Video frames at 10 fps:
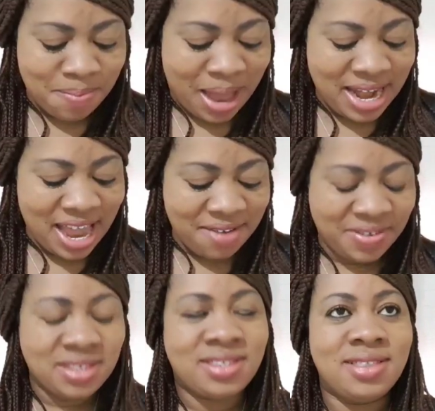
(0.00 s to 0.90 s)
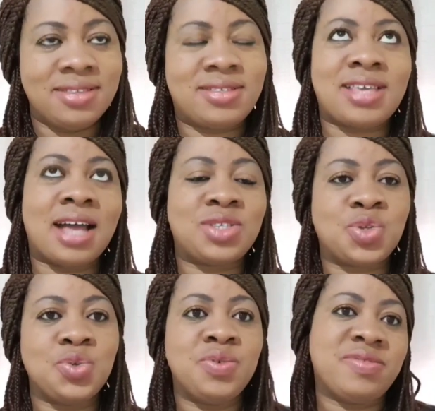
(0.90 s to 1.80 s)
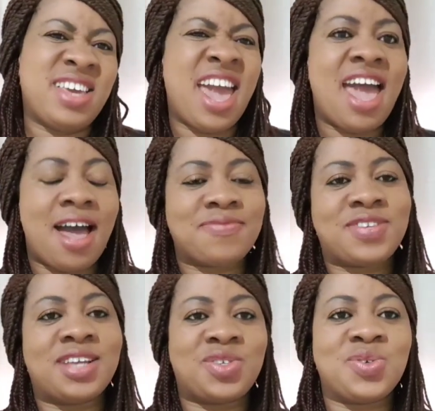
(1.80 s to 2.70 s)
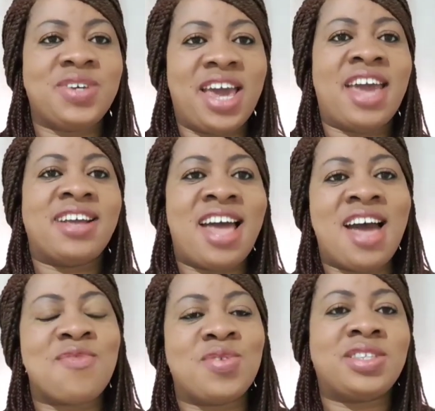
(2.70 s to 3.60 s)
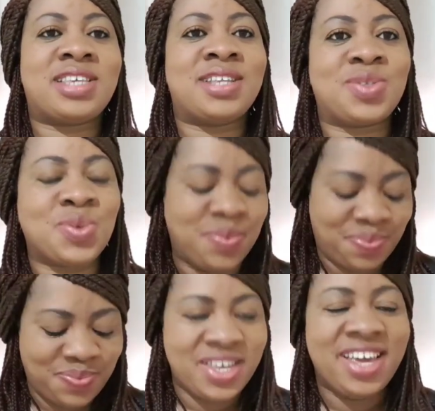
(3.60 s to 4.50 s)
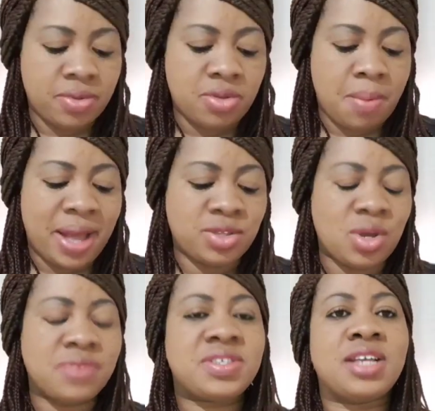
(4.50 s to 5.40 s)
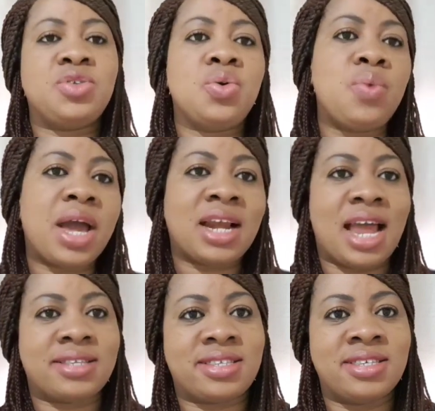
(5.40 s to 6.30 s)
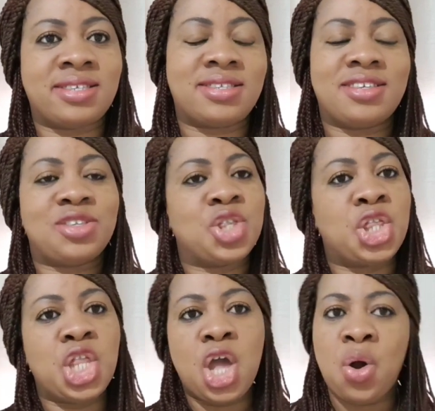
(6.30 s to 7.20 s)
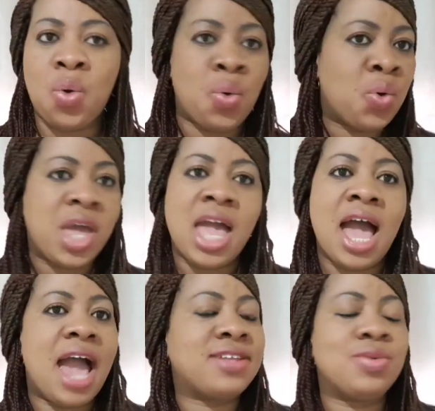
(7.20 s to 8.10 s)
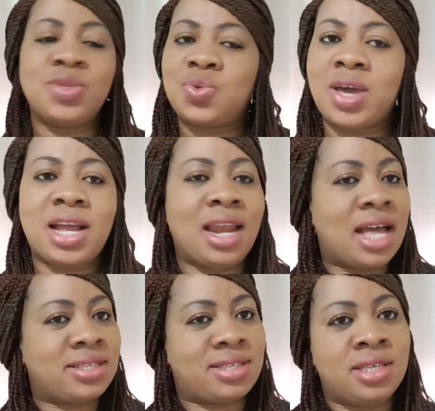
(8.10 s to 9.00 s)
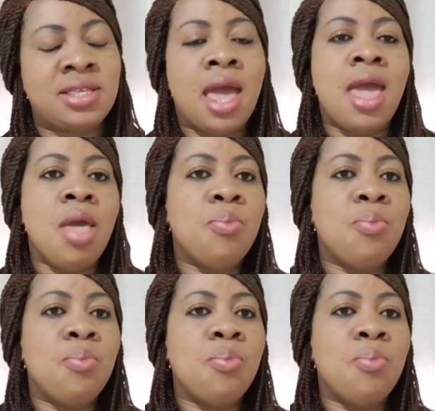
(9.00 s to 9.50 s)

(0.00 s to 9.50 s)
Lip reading: Number 11, tattoo. Yeah, I have tattoo. Yeah, I have one tattoo. Number 12 said, do you wear glasses? No, I don't wear glasses.